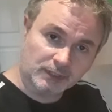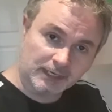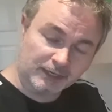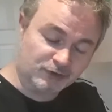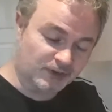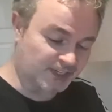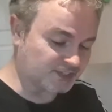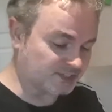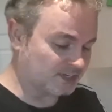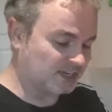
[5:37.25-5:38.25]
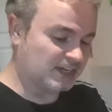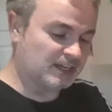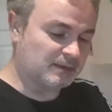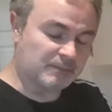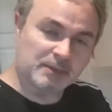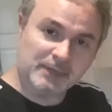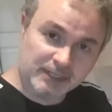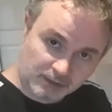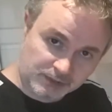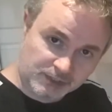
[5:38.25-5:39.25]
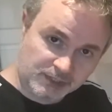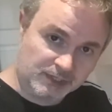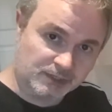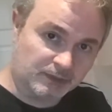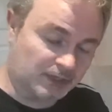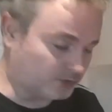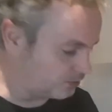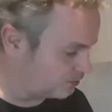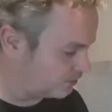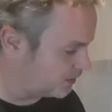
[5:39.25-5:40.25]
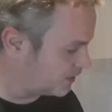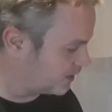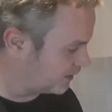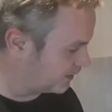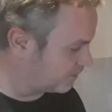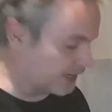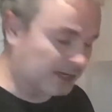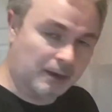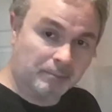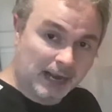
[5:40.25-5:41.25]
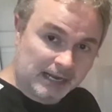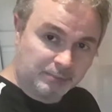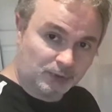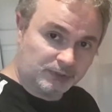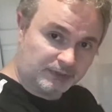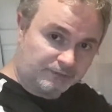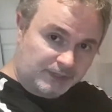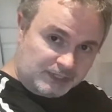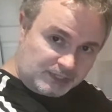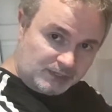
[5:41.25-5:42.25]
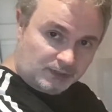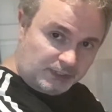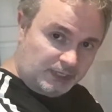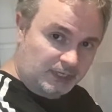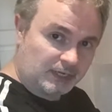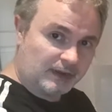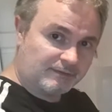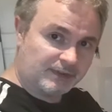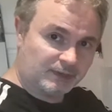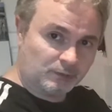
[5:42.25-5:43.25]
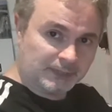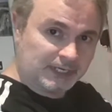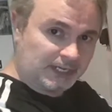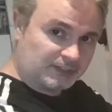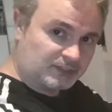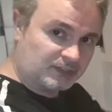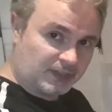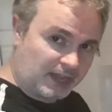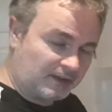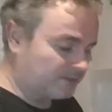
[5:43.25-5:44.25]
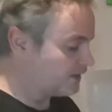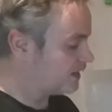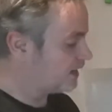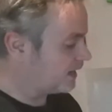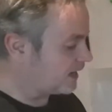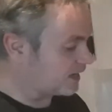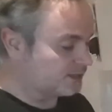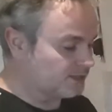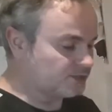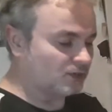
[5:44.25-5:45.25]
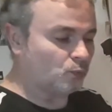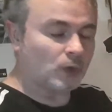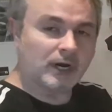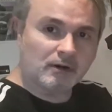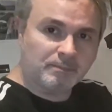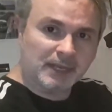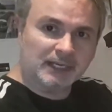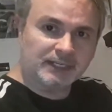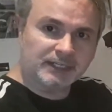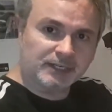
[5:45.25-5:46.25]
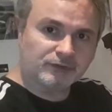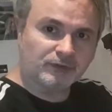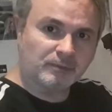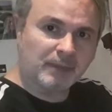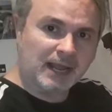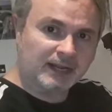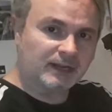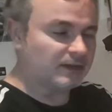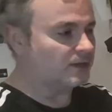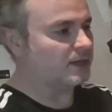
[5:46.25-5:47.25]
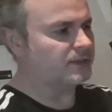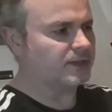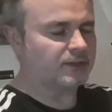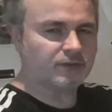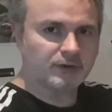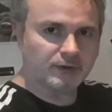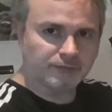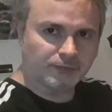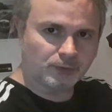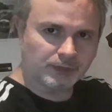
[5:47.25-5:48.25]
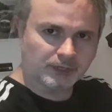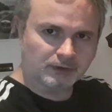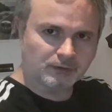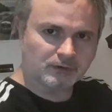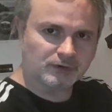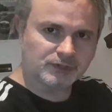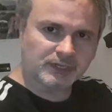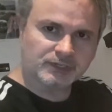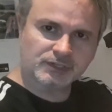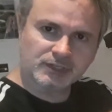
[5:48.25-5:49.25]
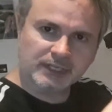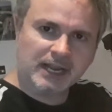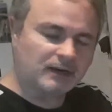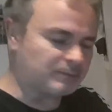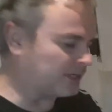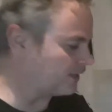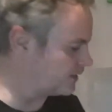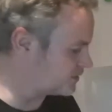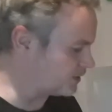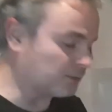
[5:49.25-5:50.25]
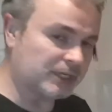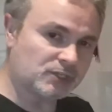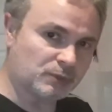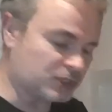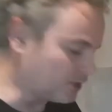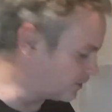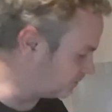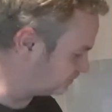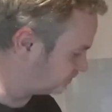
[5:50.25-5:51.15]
at electronics. My mate Jos is going to make a backboard that fits on here. Everything will be connected to that, and he's going to wire up LEDs from the back, I think 3 or 4 that go across there, just so they animate nicely when it's switched on.